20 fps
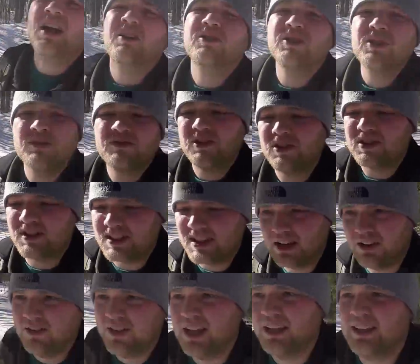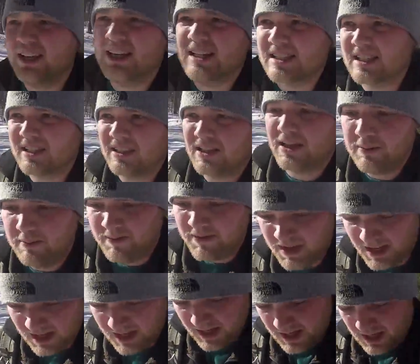don't know if you could tell in that last clip,
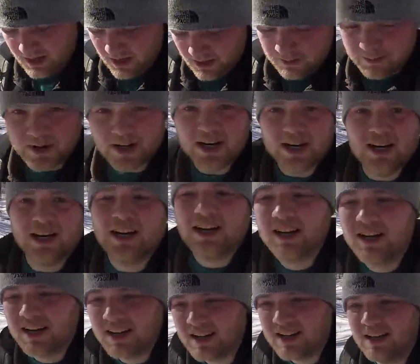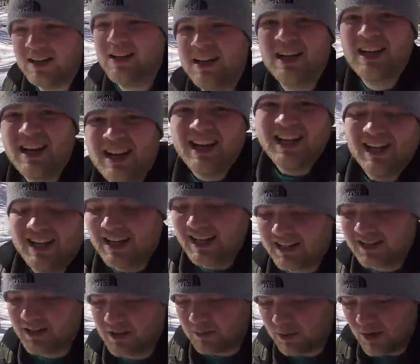but you got
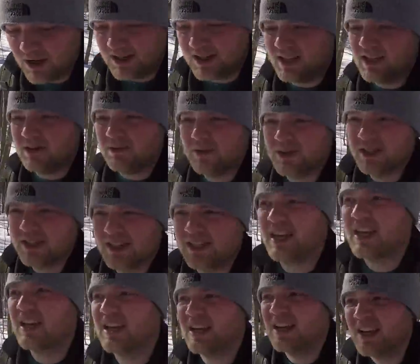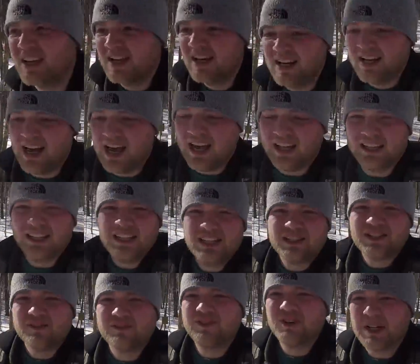to the point that it was at
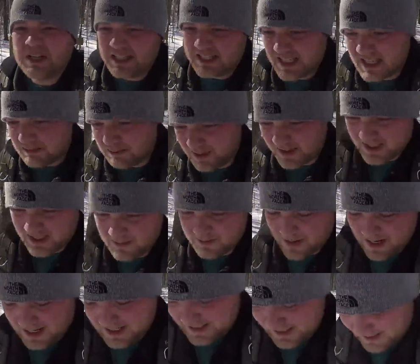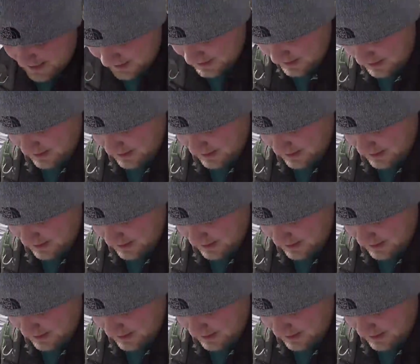least a foot deep in spots.